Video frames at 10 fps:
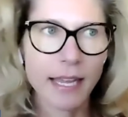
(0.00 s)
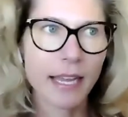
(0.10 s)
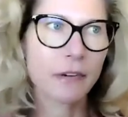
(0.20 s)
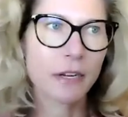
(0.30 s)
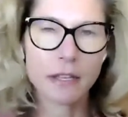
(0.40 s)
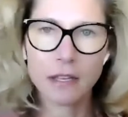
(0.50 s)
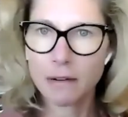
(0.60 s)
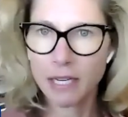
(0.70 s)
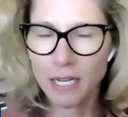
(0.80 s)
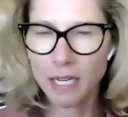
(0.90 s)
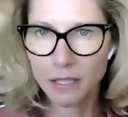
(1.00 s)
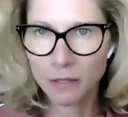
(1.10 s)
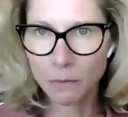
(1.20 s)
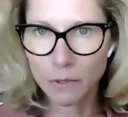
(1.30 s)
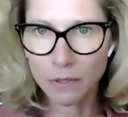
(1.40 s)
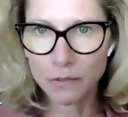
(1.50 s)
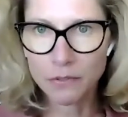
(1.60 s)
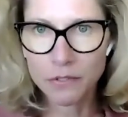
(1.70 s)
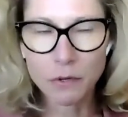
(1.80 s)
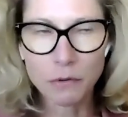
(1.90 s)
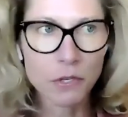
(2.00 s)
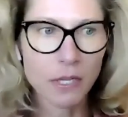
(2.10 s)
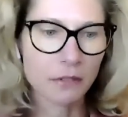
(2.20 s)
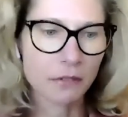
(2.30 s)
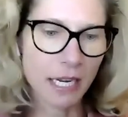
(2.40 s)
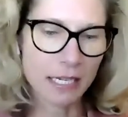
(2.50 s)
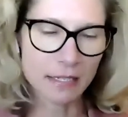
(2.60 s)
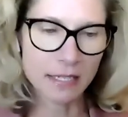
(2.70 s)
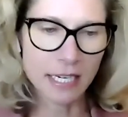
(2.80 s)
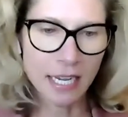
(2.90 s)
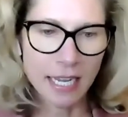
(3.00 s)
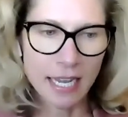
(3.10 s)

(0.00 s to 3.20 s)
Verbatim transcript: everything going on in the world, social unrest,